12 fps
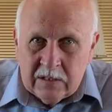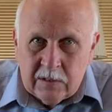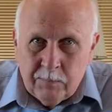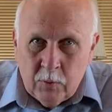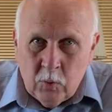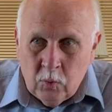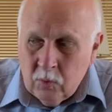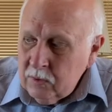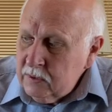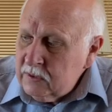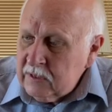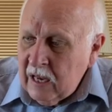
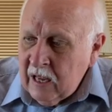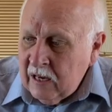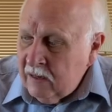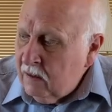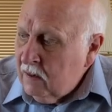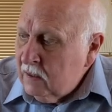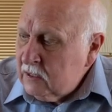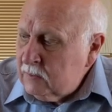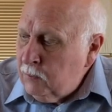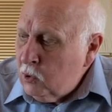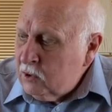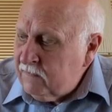spoons and
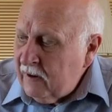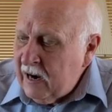spoons for